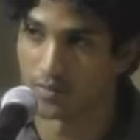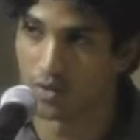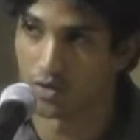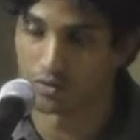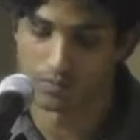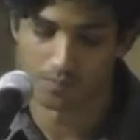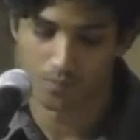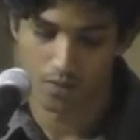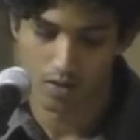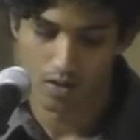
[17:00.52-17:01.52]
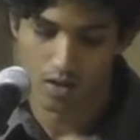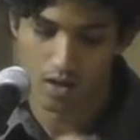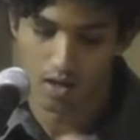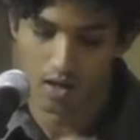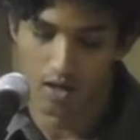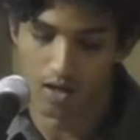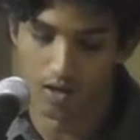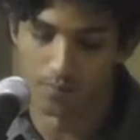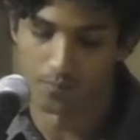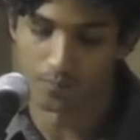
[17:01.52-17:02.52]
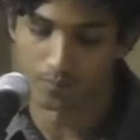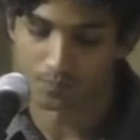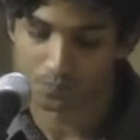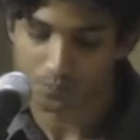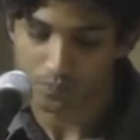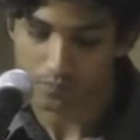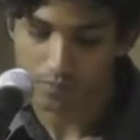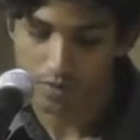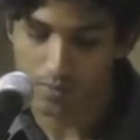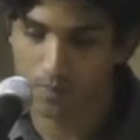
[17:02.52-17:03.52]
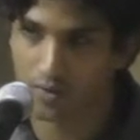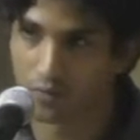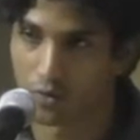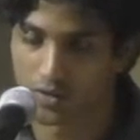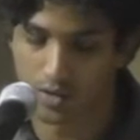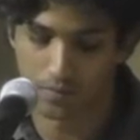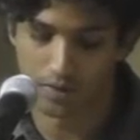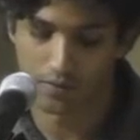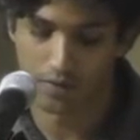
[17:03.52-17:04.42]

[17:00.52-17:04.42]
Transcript: But of course, I believe there will be counter tactics to my campaign,